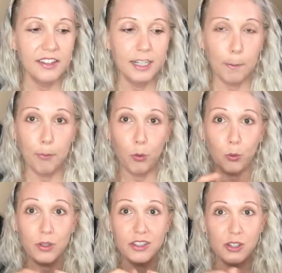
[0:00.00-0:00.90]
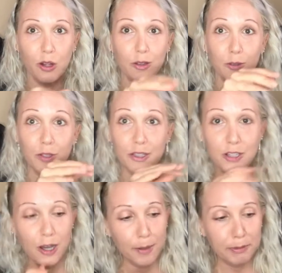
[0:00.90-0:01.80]
then I pour this all over the
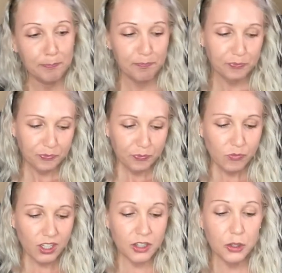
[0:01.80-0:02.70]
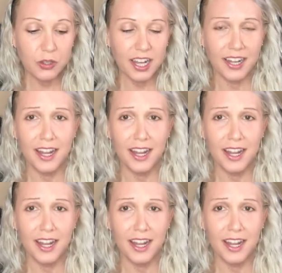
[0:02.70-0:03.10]
top, and you can add